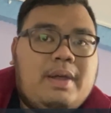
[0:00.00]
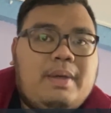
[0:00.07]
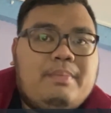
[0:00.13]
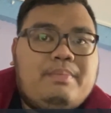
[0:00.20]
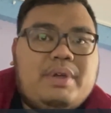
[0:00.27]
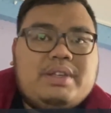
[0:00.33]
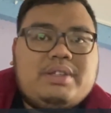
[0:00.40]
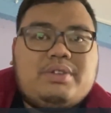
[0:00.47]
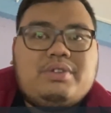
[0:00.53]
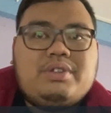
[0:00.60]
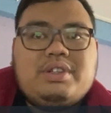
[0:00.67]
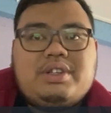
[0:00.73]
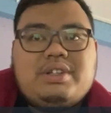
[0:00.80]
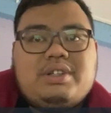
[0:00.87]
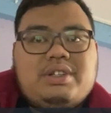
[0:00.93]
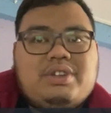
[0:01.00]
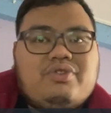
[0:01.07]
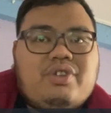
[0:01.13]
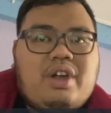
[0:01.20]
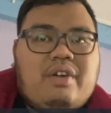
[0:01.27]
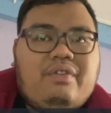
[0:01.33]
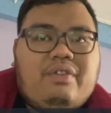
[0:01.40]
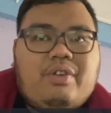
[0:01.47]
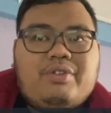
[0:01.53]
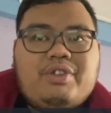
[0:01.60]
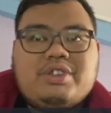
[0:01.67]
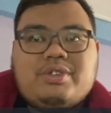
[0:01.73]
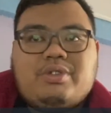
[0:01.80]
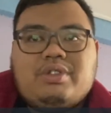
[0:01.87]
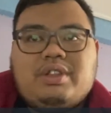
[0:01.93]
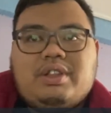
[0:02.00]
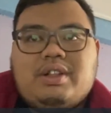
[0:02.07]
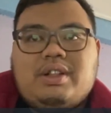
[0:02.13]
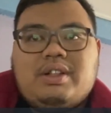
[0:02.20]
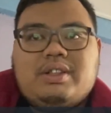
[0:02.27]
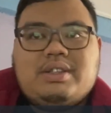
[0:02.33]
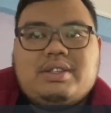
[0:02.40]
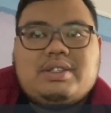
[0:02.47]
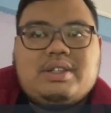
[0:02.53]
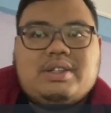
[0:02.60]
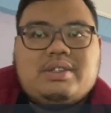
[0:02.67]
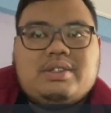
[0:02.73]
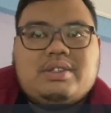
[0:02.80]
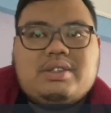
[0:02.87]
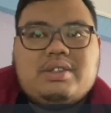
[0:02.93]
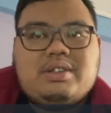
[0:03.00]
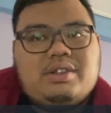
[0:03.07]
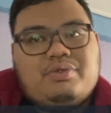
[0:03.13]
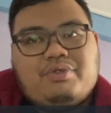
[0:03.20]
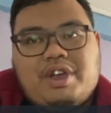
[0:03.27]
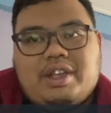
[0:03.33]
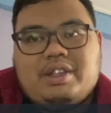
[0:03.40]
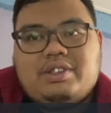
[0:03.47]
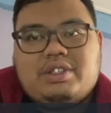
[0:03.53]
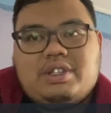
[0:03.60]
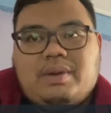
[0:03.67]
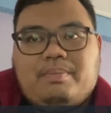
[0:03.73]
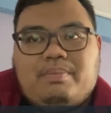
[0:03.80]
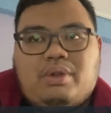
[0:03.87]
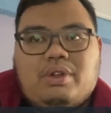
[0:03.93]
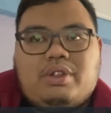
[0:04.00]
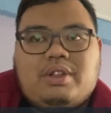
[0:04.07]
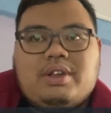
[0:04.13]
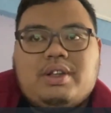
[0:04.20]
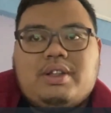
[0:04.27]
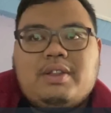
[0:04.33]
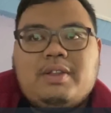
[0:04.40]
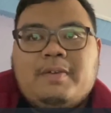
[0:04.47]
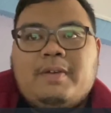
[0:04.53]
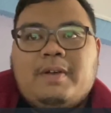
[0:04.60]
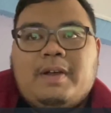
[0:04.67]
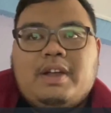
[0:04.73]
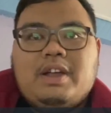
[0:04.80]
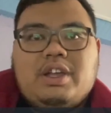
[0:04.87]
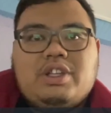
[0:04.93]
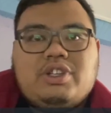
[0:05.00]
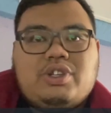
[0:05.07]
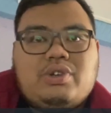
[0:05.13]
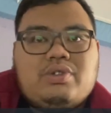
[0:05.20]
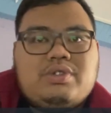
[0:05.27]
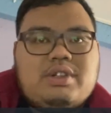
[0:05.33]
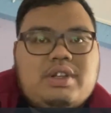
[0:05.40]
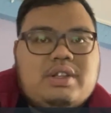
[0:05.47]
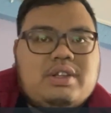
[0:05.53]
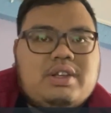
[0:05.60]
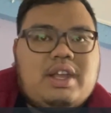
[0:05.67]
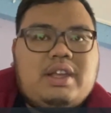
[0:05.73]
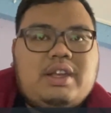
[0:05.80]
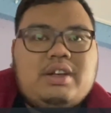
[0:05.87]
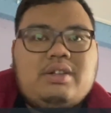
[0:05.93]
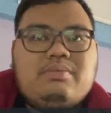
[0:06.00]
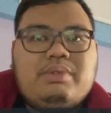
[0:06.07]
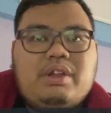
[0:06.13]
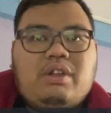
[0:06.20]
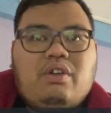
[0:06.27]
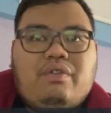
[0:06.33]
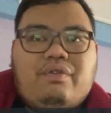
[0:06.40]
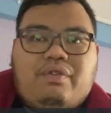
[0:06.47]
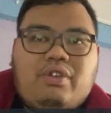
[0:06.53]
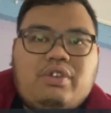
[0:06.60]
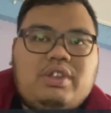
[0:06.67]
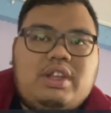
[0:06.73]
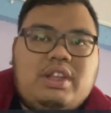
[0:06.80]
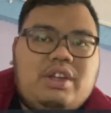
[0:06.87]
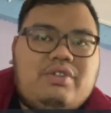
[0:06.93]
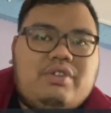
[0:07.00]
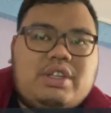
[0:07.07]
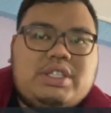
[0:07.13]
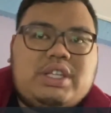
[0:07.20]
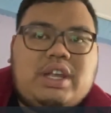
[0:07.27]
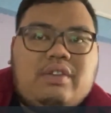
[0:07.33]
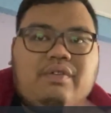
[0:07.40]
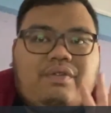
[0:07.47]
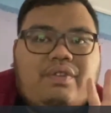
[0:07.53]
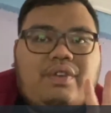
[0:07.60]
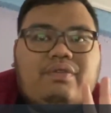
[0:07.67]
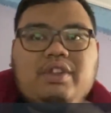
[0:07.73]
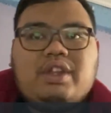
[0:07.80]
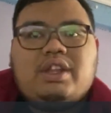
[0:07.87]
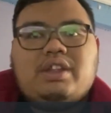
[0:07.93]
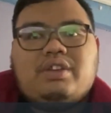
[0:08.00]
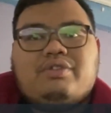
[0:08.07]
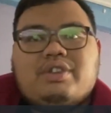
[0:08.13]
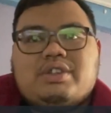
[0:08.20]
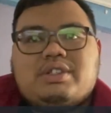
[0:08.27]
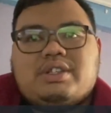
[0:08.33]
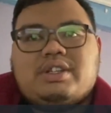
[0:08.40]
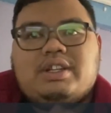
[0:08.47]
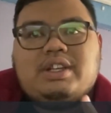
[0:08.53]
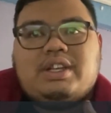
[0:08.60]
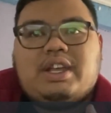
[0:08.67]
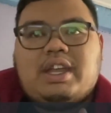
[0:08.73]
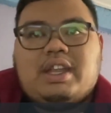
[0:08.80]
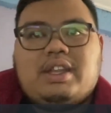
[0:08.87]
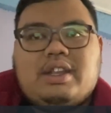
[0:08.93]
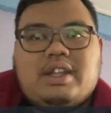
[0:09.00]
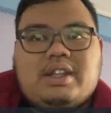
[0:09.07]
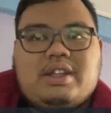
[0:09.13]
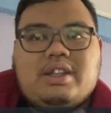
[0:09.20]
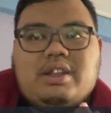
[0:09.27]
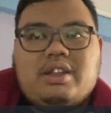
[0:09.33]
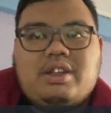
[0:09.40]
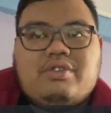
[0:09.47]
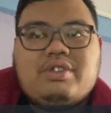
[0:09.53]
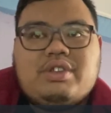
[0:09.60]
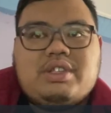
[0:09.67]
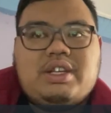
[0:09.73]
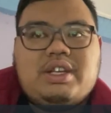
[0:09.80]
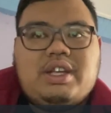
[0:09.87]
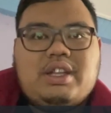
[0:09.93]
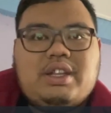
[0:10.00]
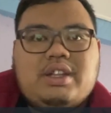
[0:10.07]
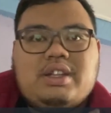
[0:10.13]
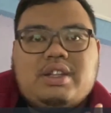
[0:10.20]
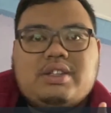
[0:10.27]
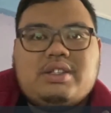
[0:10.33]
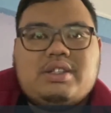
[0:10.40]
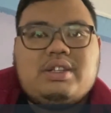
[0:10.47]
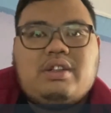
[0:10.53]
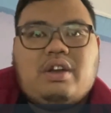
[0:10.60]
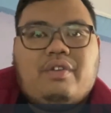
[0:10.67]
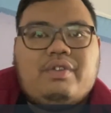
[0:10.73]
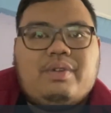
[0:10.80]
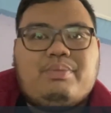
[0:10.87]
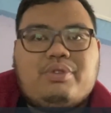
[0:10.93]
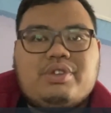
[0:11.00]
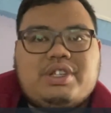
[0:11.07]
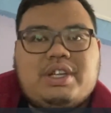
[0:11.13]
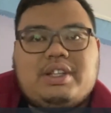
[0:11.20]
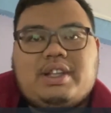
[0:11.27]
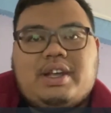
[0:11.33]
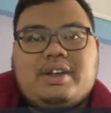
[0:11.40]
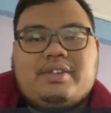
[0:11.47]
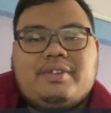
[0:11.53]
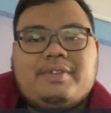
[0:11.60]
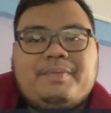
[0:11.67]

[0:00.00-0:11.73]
Based on the graph horizontal distance, the range plotted, it shows that the angle below 40 degrees and 50 degrees indicate that the decreasing in the distance of the projectile.